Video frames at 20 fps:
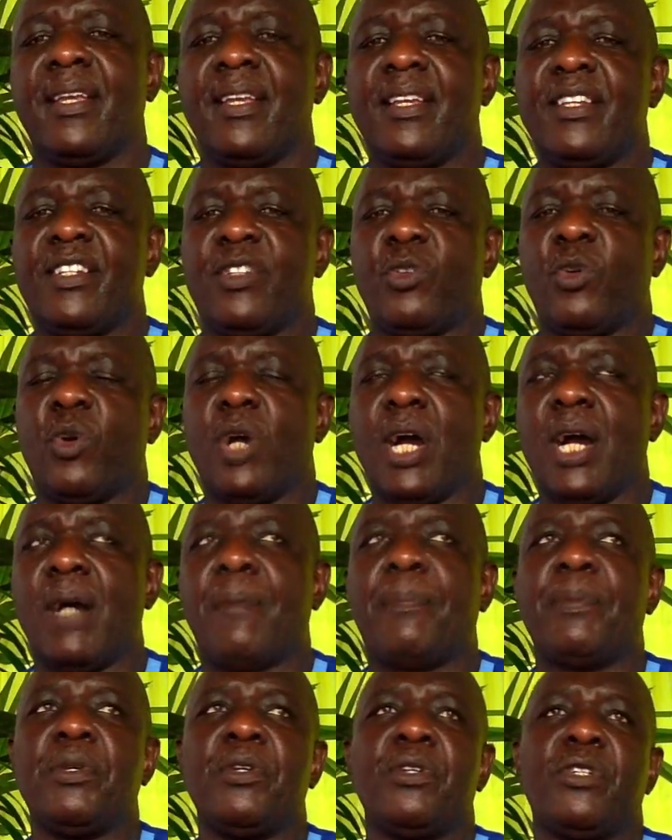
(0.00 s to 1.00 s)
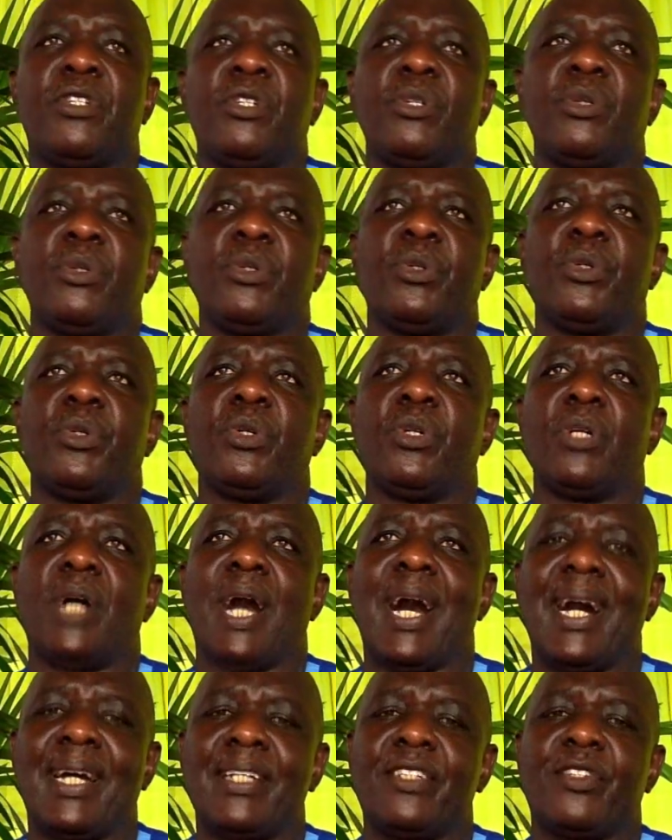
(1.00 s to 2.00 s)
it will help you to
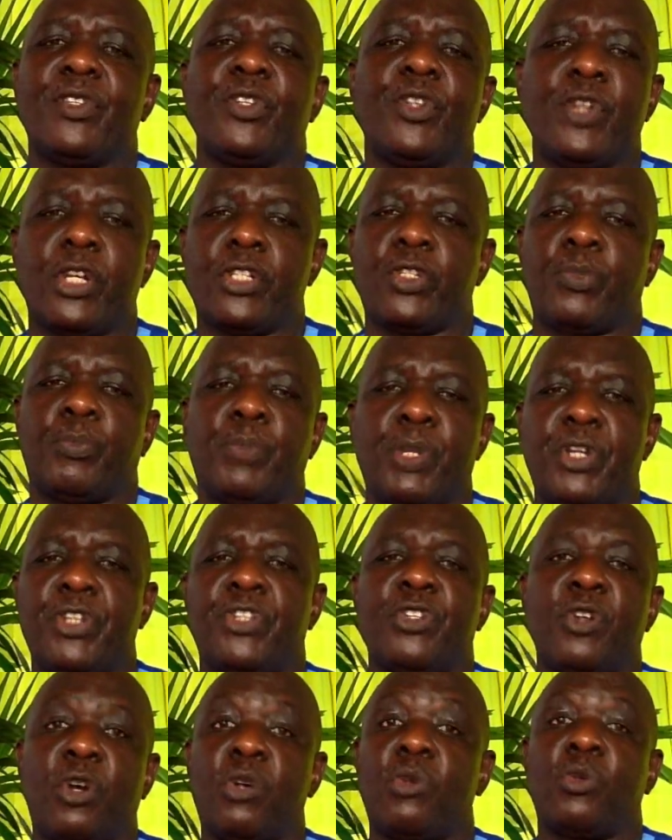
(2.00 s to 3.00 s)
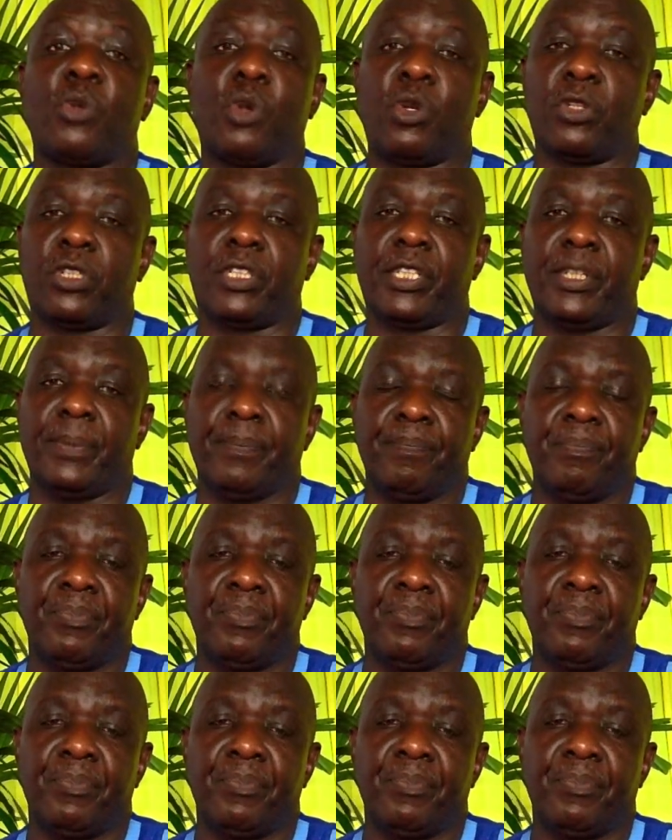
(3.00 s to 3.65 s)
add to your spiritual growth.